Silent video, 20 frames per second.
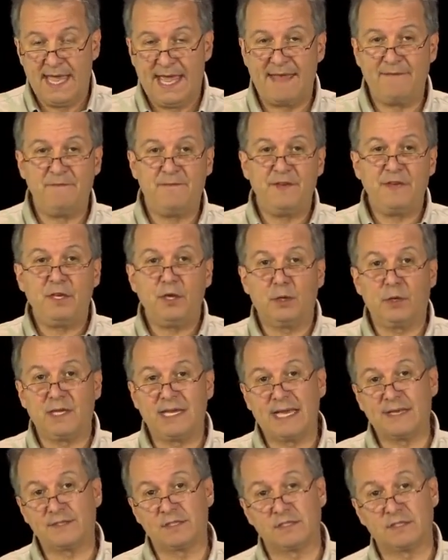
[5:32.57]
And video
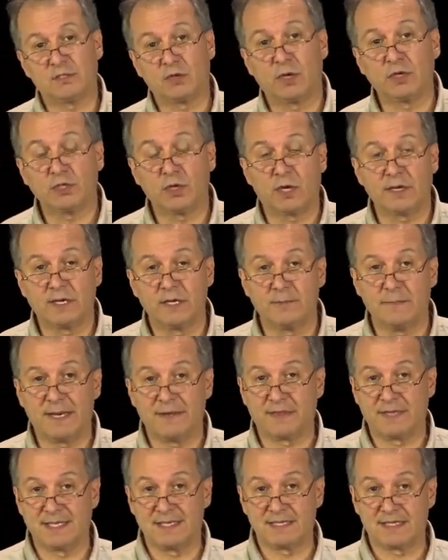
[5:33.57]
allows us to start talking
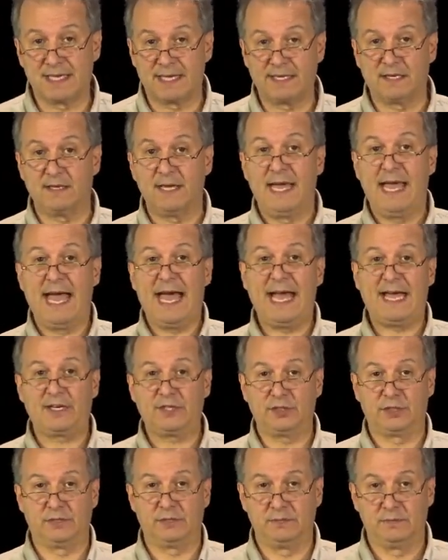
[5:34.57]
about things like
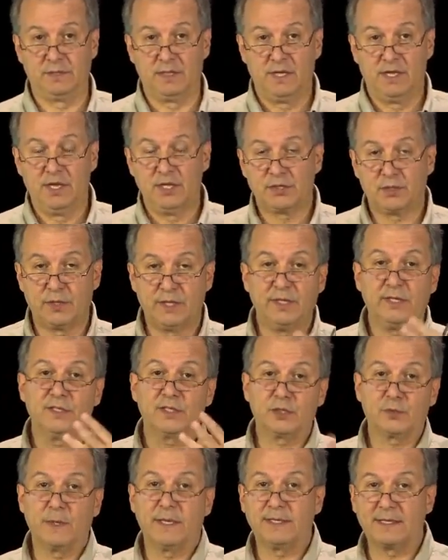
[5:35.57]
action. So to
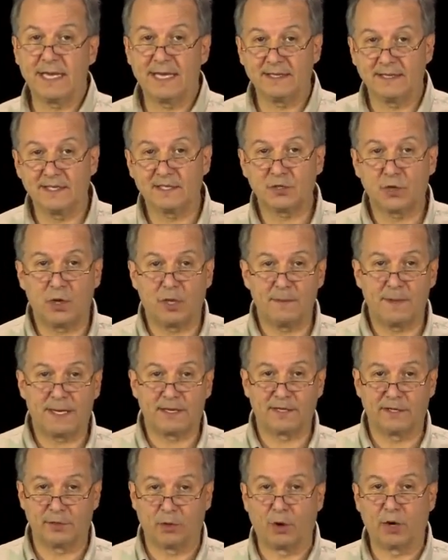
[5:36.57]
illustrate that, let's call
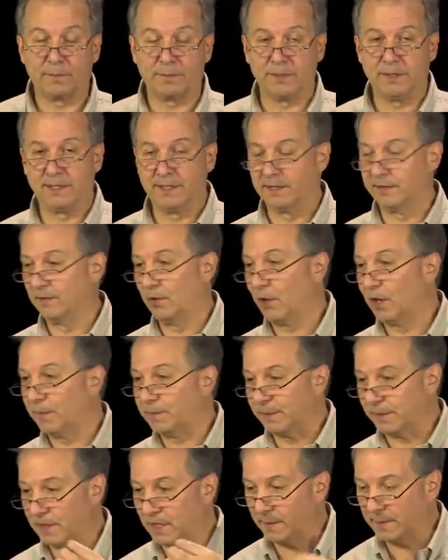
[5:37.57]
back on Arpan again.
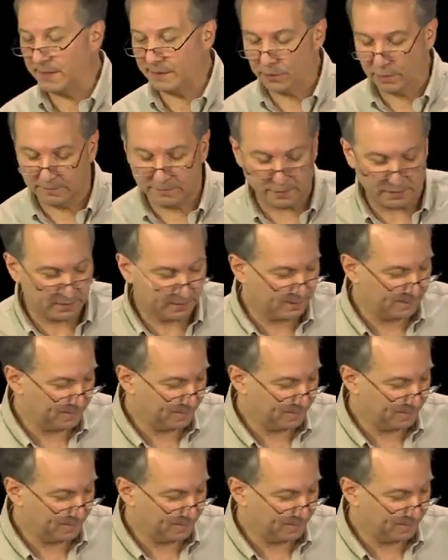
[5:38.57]
Arpan, come on over.